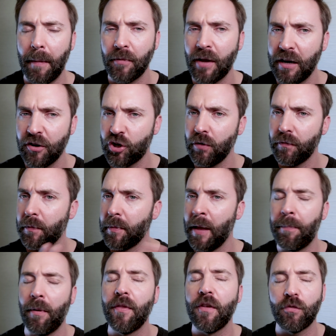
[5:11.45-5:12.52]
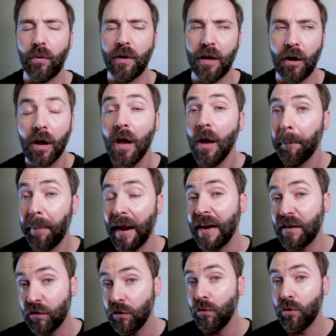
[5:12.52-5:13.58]
I'm kind of shooting from the hip on this one here, but
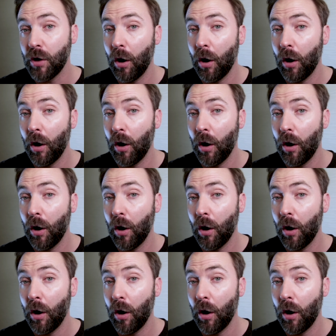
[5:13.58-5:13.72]
I do